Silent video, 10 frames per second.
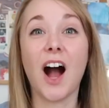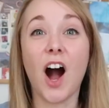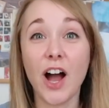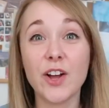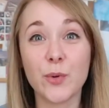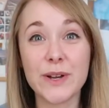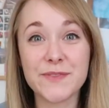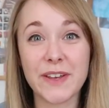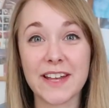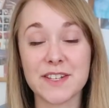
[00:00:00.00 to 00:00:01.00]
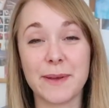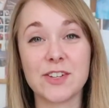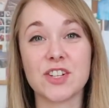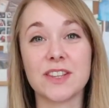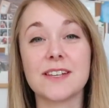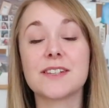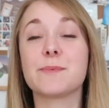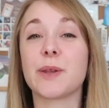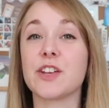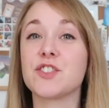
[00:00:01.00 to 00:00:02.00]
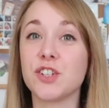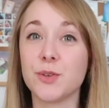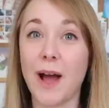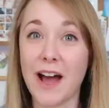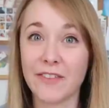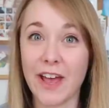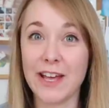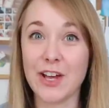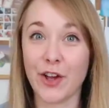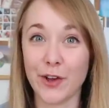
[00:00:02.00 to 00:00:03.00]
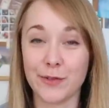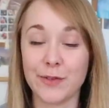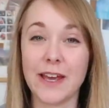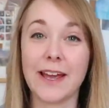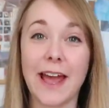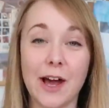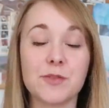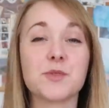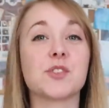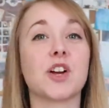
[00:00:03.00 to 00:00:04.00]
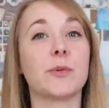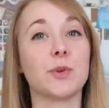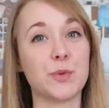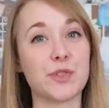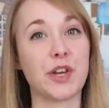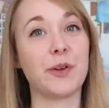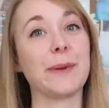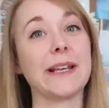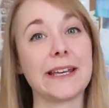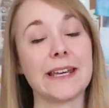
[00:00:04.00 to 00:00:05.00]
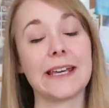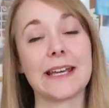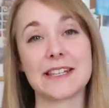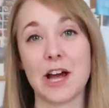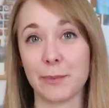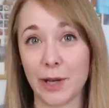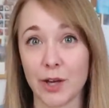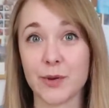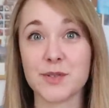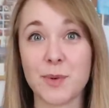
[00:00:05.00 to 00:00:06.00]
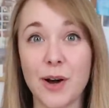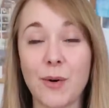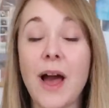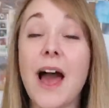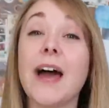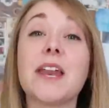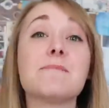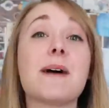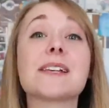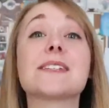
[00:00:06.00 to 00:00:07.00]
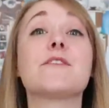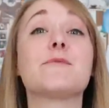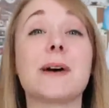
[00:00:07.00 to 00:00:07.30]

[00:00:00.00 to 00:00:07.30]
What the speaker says: I always forget to mention this, but I do have a Ko-fi account, which I will also be linking down below as well. And a massive,